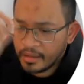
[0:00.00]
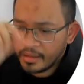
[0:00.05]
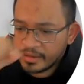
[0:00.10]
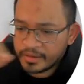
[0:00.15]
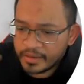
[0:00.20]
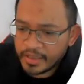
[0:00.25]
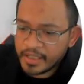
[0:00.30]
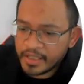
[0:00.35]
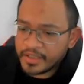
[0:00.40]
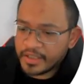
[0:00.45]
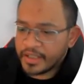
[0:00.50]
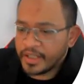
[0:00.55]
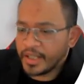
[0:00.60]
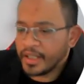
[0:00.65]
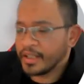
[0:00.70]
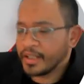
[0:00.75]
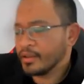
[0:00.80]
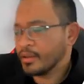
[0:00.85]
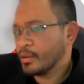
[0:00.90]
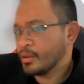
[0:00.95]

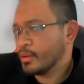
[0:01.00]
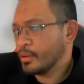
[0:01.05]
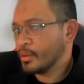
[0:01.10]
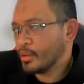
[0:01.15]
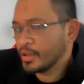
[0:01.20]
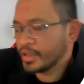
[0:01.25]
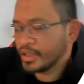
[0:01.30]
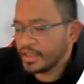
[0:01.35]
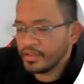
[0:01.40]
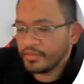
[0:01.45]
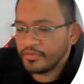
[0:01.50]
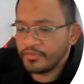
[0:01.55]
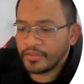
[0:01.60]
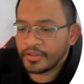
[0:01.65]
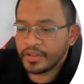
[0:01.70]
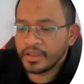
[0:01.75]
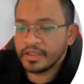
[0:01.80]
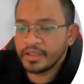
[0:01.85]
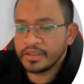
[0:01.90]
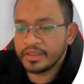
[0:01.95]
segregate or
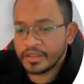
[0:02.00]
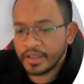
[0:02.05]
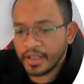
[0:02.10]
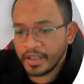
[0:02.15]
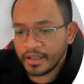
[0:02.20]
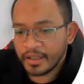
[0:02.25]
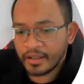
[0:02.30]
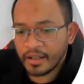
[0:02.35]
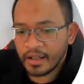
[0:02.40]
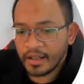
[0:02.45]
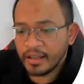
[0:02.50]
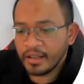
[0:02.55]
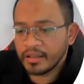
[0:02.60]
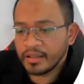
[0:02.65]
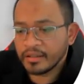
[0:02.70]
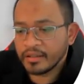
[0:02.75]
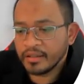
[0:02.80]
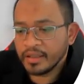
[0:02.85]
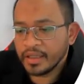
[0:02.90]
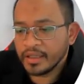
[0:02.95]
differentiate
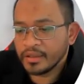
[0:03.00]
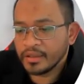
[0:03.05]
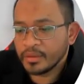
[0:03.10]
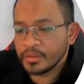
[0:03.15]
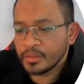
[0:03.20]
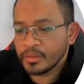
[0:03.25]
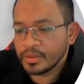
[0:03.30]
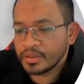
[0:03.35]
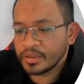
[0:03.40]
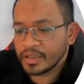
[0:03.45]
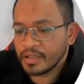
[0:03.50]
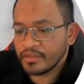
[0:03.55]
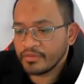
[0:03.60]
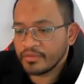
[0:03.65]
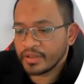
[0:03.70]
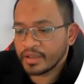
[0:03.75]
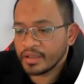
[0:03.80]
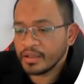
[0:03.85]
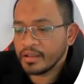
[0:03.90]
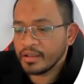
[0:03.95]
color into
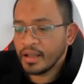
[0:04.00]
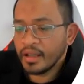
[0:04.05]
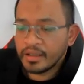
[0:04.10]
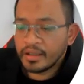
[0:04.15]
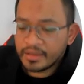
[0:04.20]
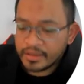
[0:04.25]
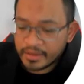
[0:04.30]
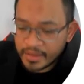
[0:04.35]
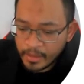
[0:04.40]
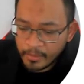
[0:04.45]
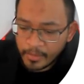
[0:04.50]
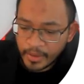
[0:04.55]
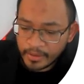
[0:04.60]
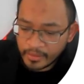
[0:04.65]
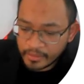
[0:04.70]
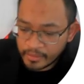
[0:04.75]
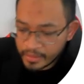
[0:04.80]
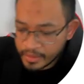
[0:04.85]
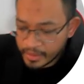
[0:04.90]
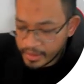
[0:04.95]
several
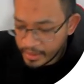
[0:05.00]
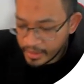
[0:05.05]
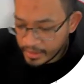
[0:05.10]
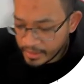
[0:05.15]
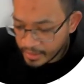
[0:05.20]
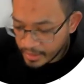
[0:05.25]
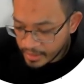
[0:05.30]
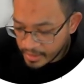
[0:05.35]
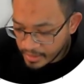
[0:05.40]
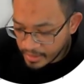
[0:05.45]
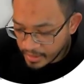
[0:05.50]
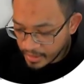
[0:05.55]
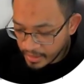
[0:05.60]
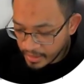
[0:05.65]
segments. Okay, such